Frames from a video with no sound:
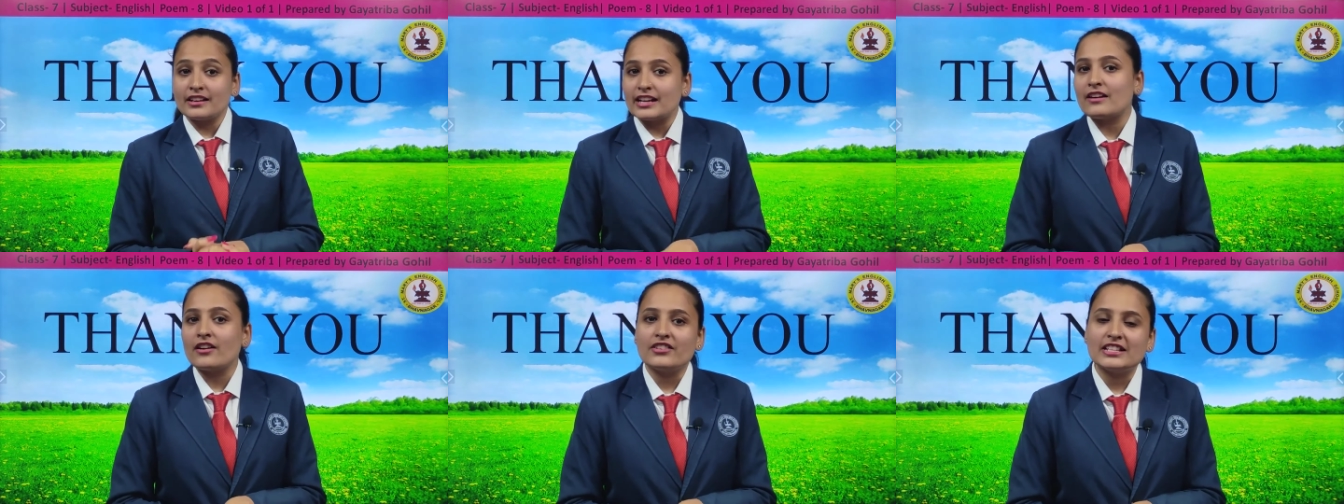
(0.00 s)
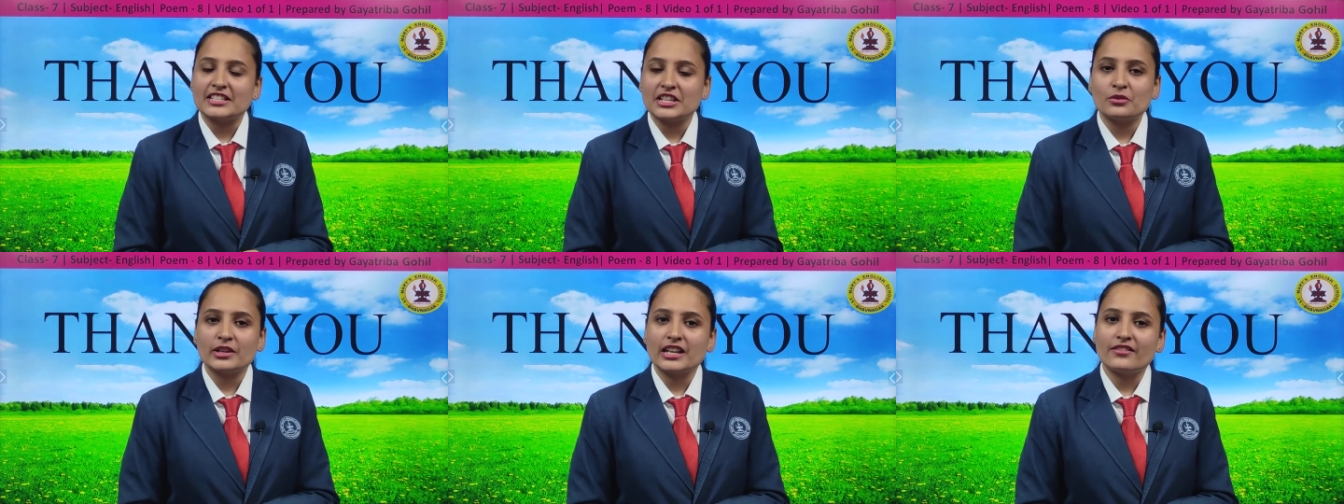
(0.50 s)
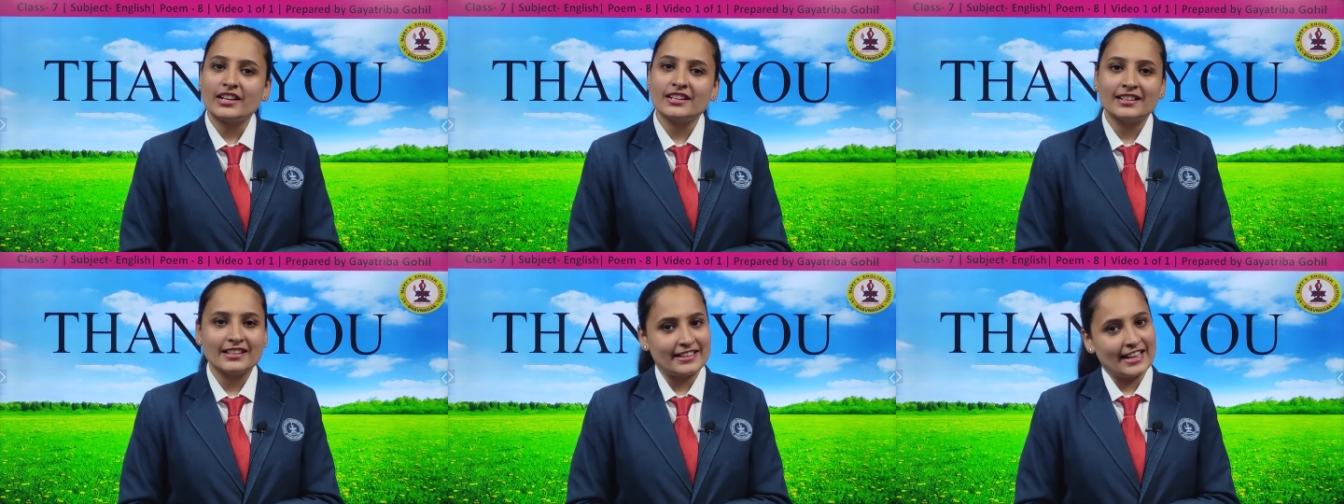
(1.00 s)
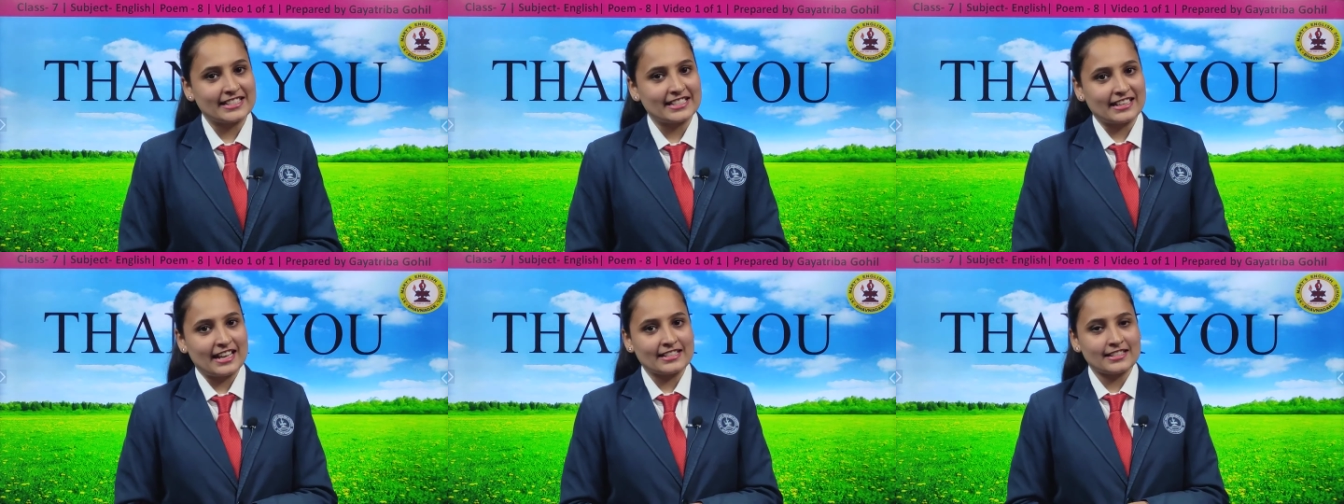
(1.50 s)
Now, I will see you in our next
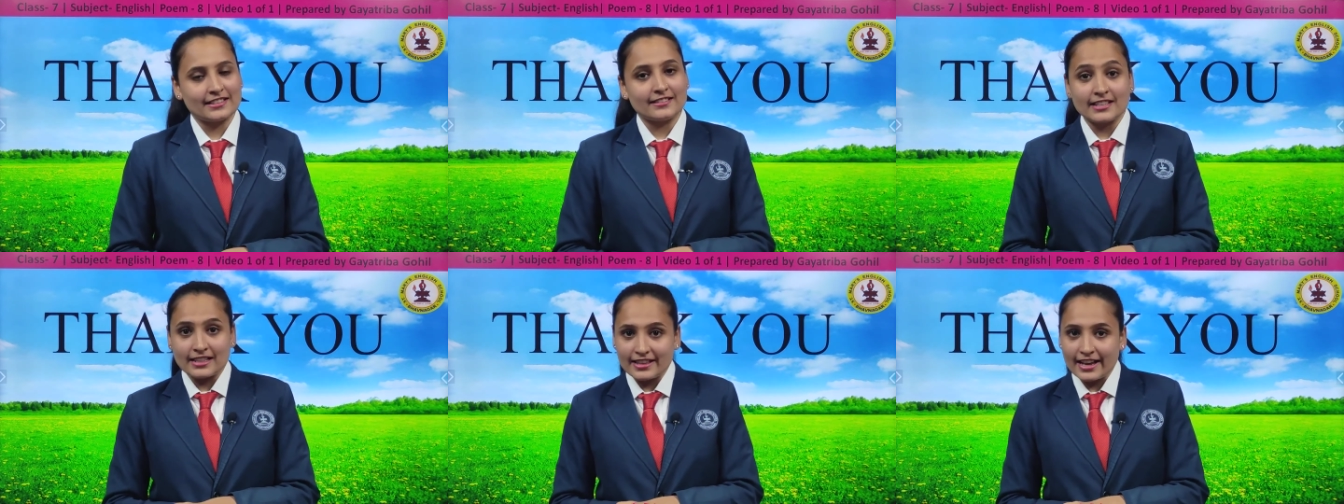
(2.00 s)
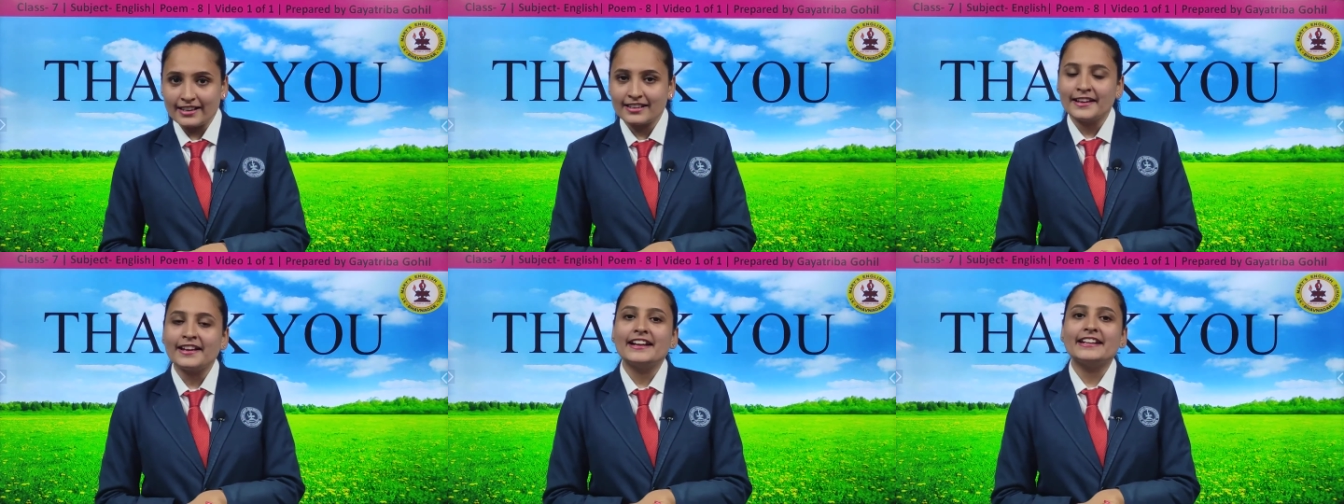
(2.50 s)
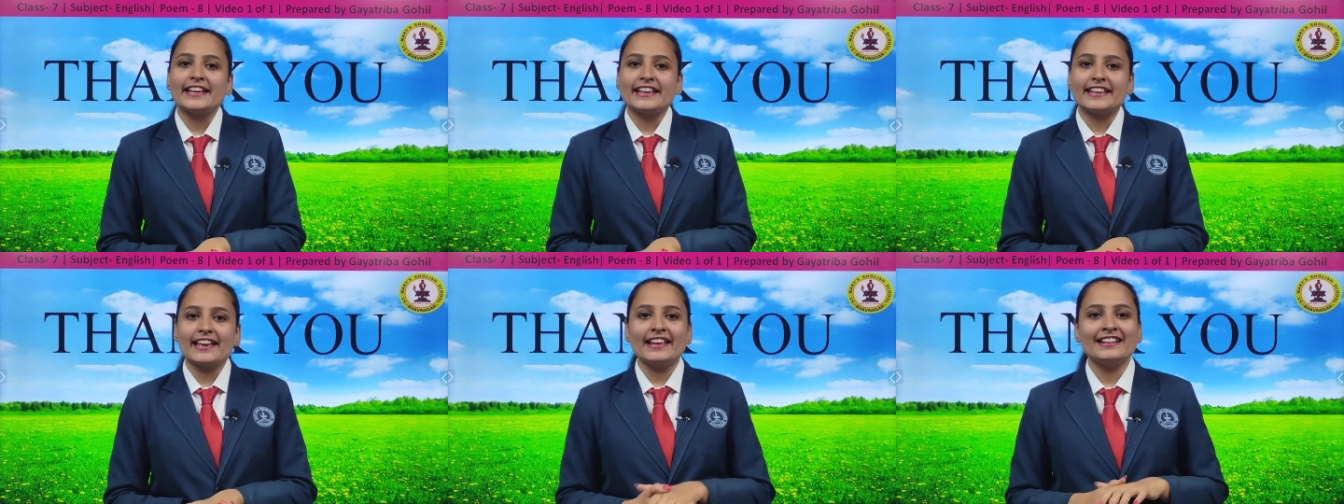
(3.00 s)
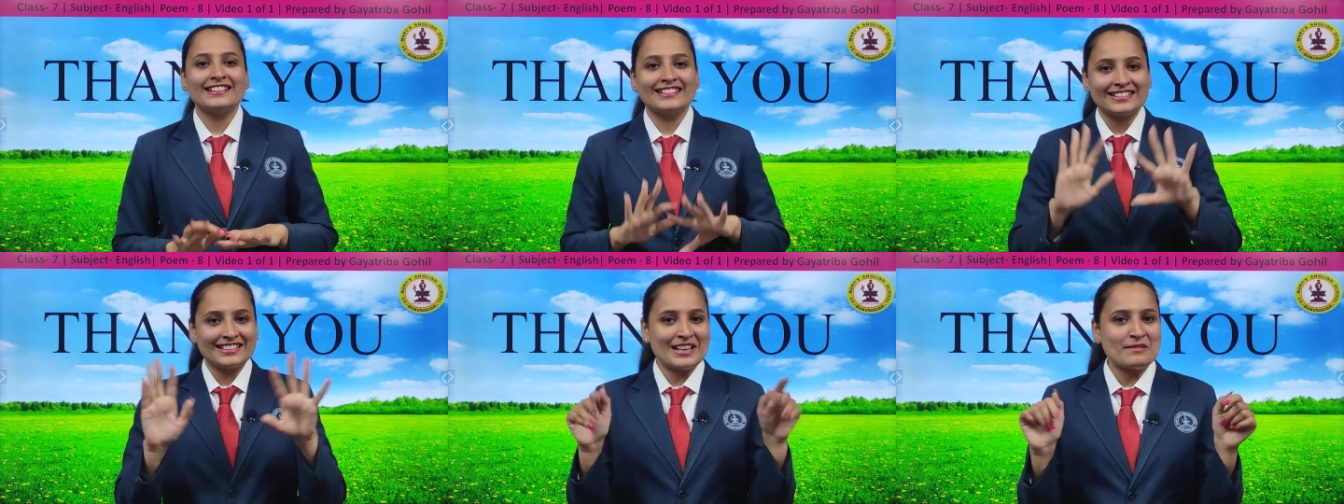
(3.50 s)
class. Till then, take care
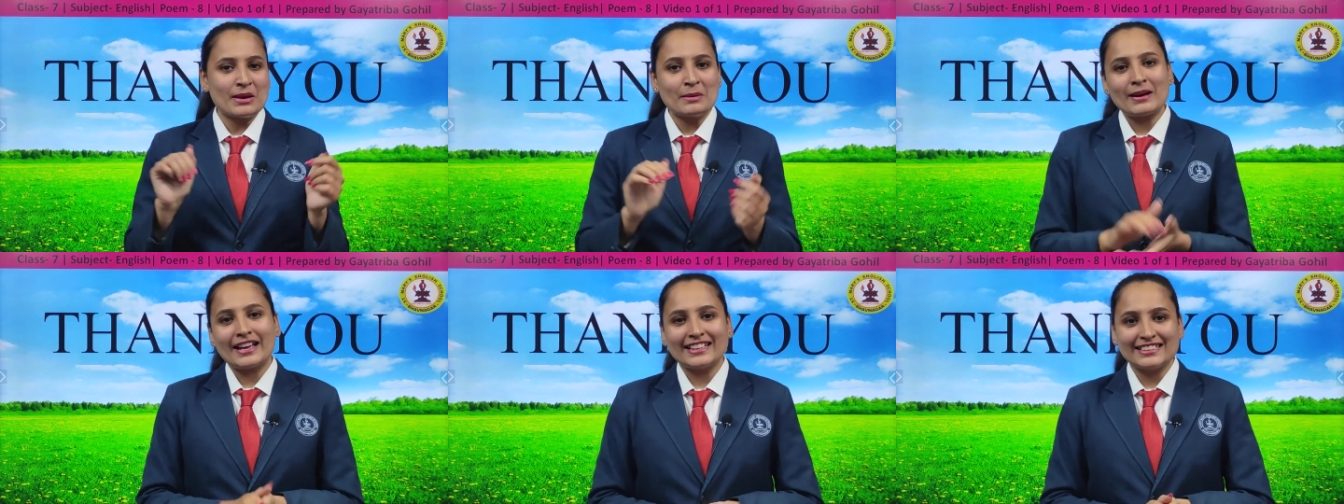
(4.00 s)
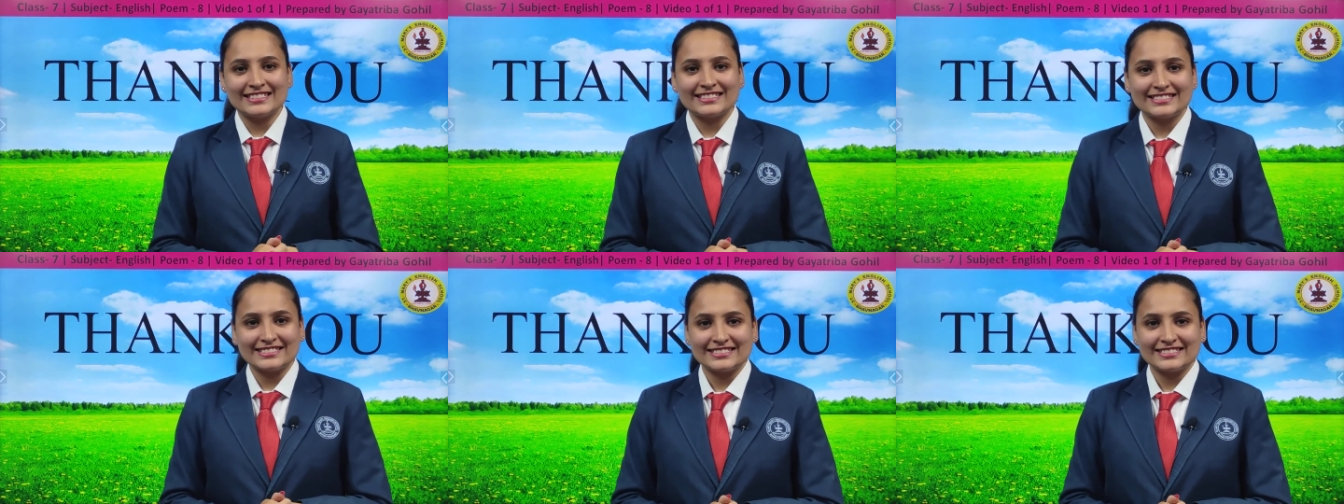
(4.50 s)
and bye-bye.